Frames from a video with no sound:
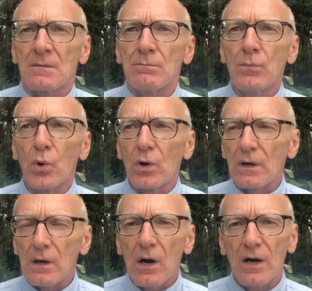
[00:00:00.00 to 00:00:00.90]

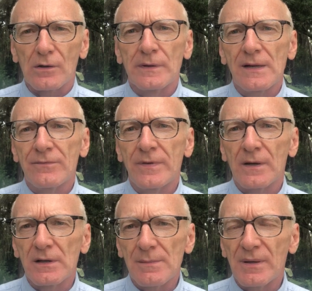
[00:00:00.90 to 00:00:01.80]
more heart rate
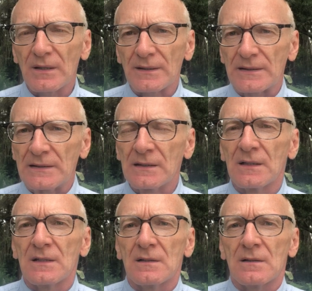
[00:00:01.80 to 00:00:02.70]
variability
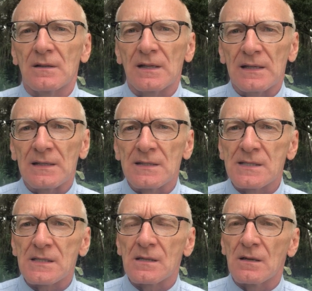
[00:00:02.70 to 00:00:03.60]

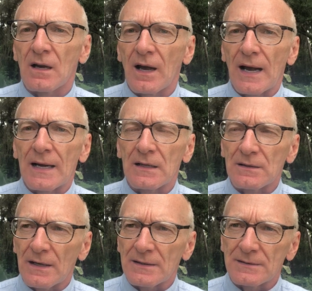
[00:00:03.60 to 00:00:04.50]
is
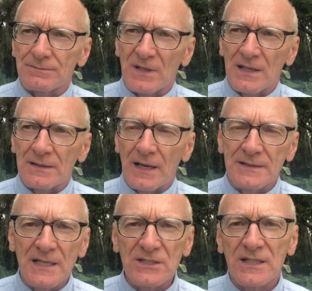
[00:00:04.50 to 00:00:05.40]
an
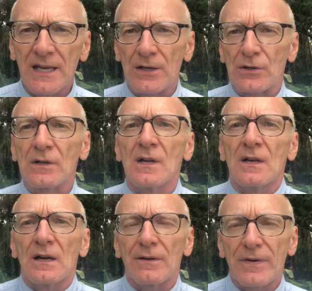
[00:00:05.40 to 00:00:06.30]
indicator
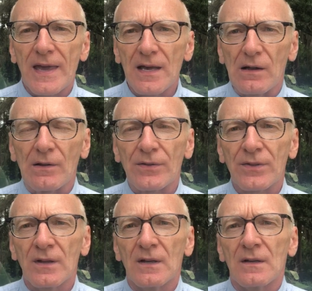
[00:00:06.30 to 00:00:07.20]
of
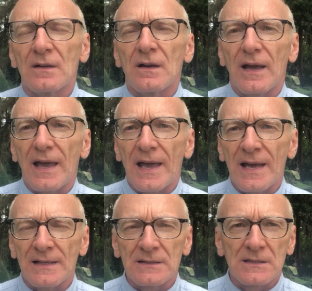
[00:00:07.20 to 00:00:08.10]
health,
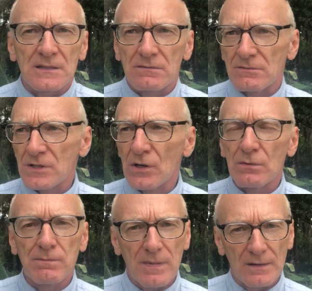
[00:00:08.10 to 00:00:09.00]
and
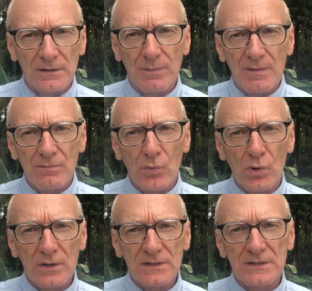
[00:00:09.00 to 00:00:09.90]
so a little bit
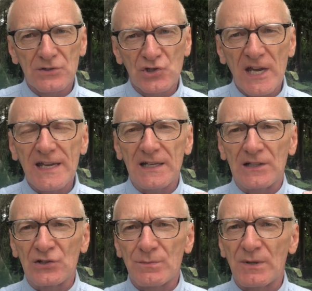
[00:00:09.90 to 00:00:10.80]
more
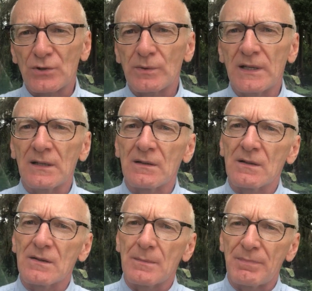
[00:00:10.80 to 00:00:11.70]
change between
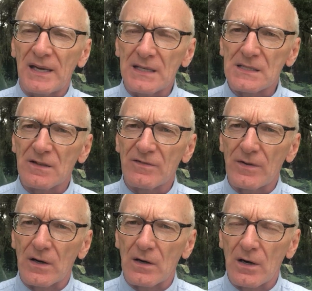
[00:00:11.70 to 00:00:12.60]
the pace of
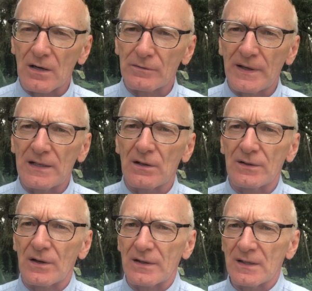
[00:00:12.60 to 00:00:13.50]
our heart rate
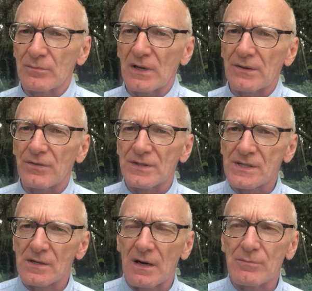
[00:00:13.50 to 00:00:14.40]
on our in-breath
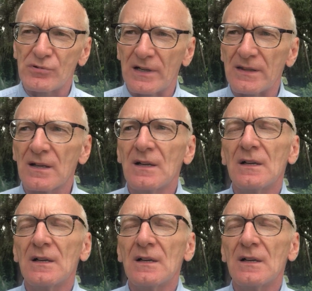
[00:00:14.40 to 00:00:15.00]
versus our out-breath.